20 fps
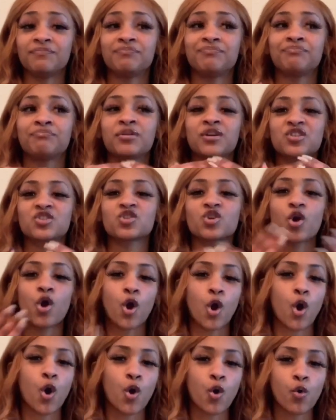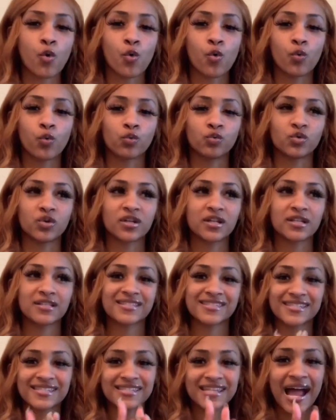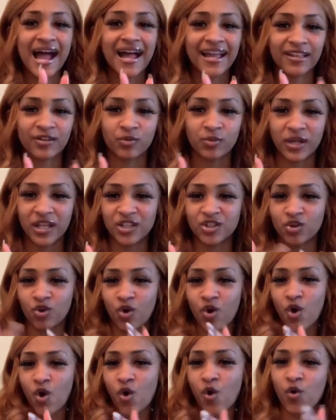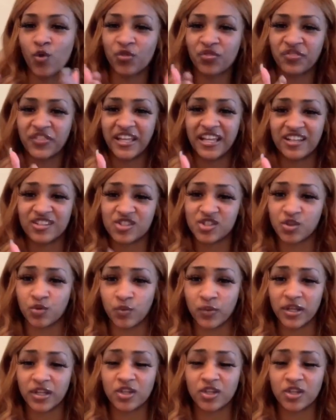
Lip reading: put your own style and your own thing to it.